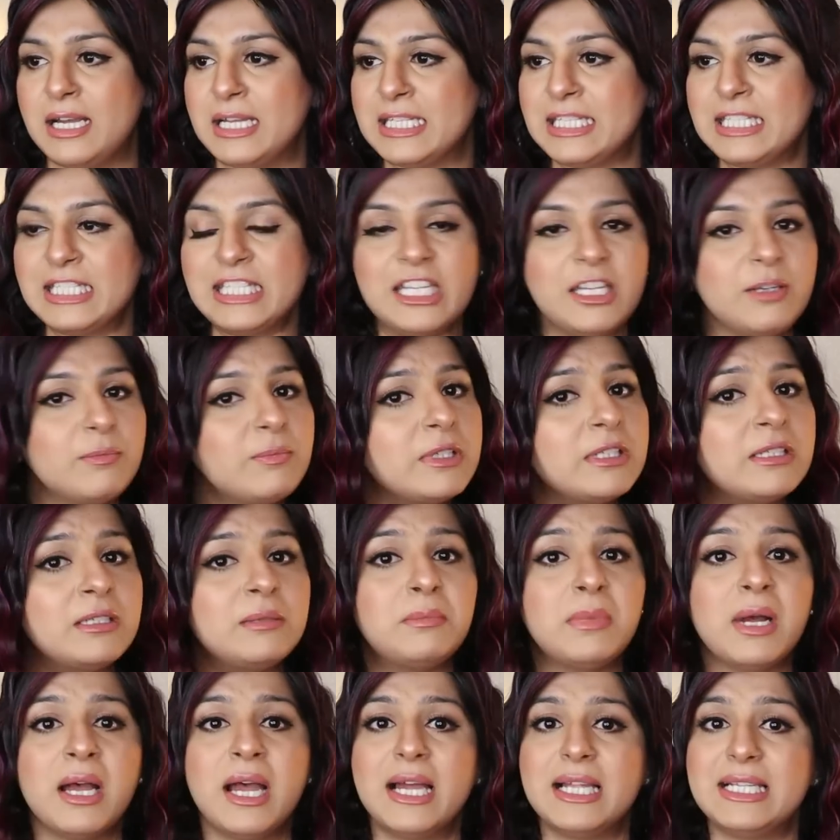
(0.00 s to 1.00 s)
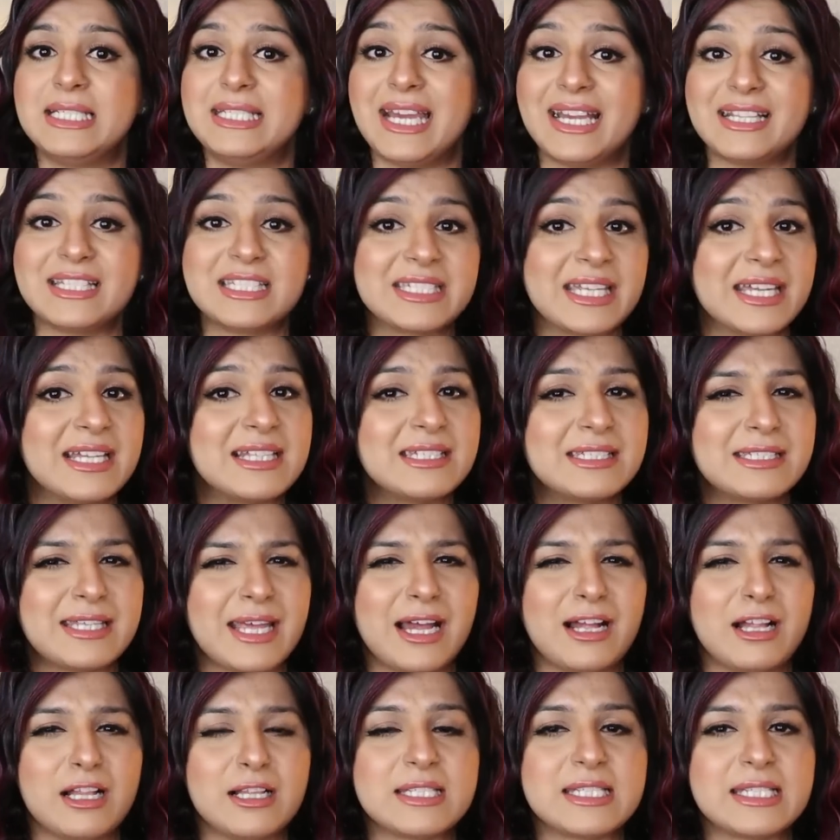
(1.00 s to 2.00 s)
sebum, dead skin
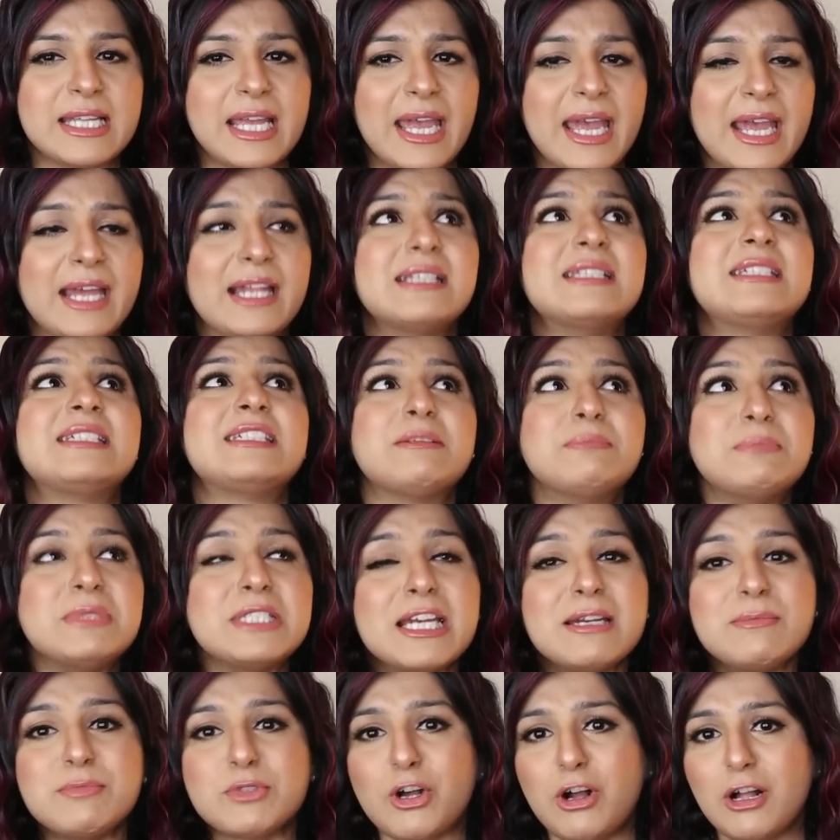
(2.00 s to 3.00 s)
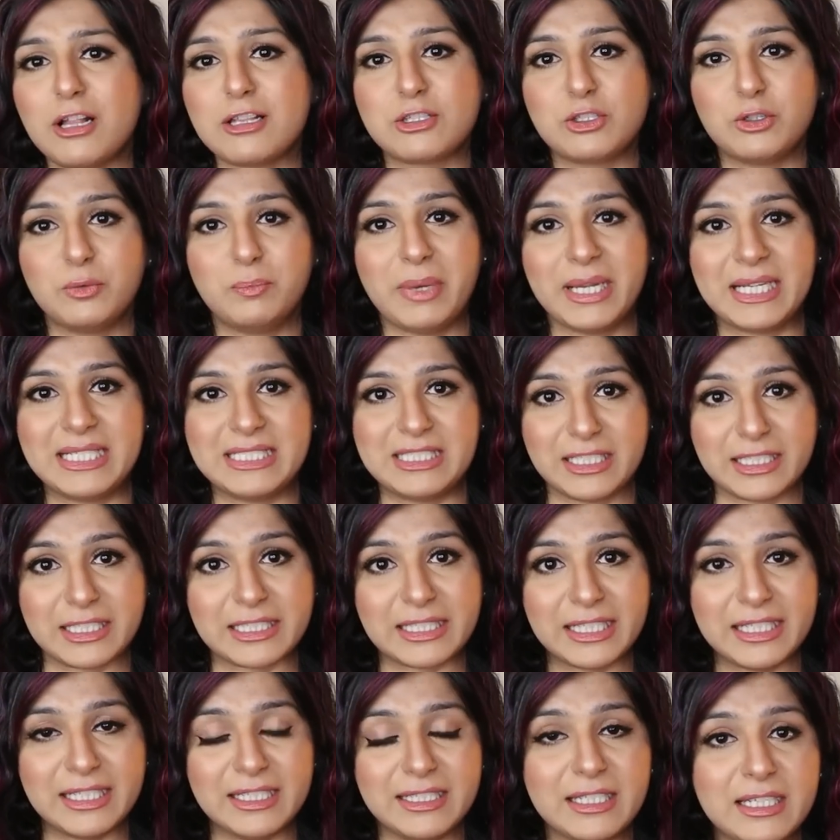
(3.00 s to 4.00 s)
cells, and sometimes also
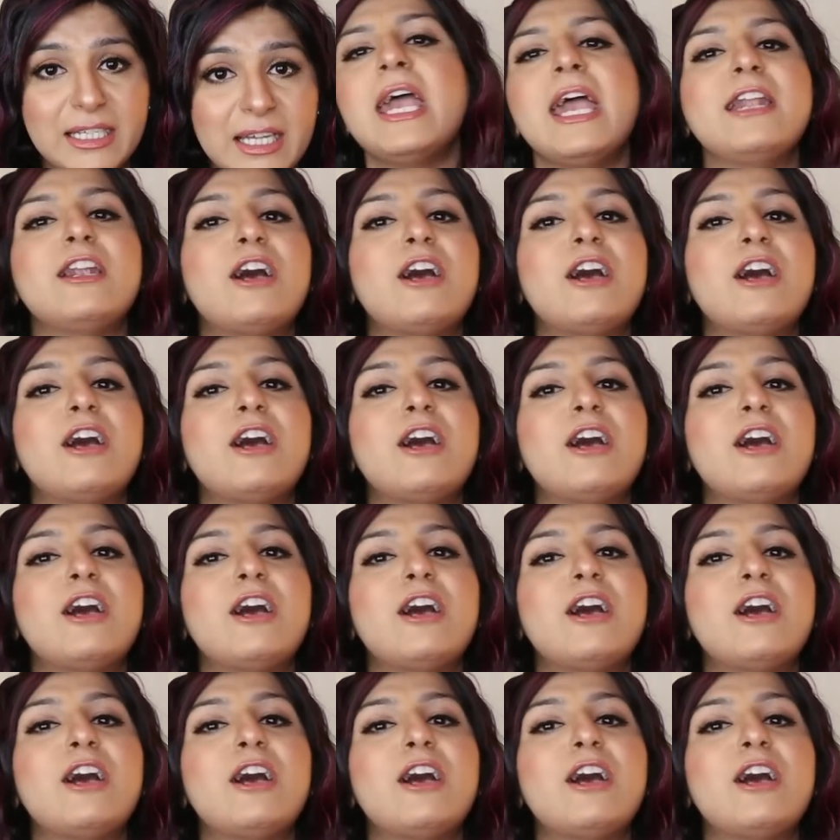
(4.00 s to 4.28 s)
bacteria.